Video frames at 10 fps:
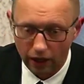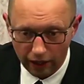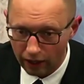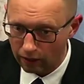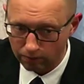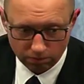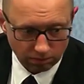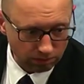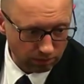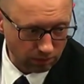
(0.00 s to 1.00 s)
Uh,
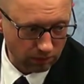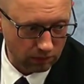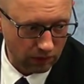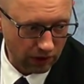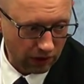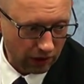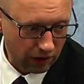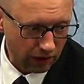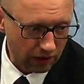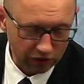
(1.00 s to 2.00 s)

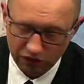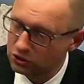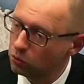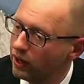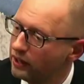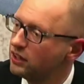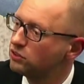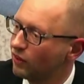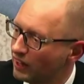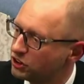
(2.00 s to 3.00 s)
there is a word
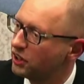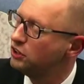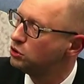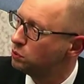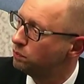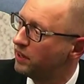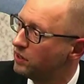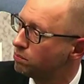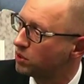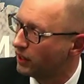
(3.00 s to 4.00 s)
that Russia is to
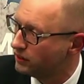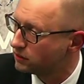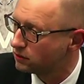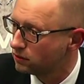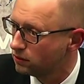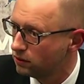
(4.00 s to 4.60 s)
pay the price.